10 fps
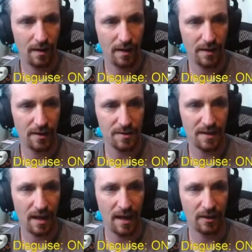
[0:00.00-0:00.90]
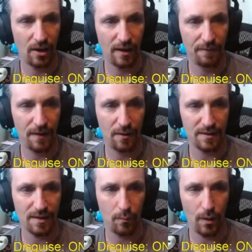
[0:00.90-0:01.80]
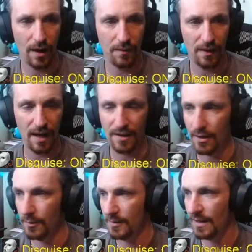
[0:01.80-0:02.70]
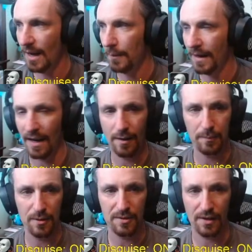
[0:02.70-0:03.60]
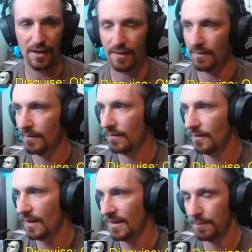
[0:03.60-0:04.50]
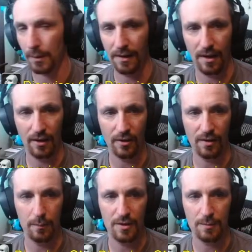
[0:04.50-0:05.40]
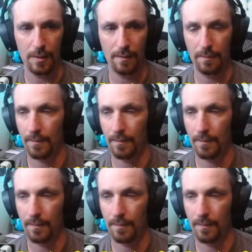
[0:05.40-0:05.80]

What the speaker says: here's an icon I found somewhere that I use. I might end up using it. That's probably not a good image, but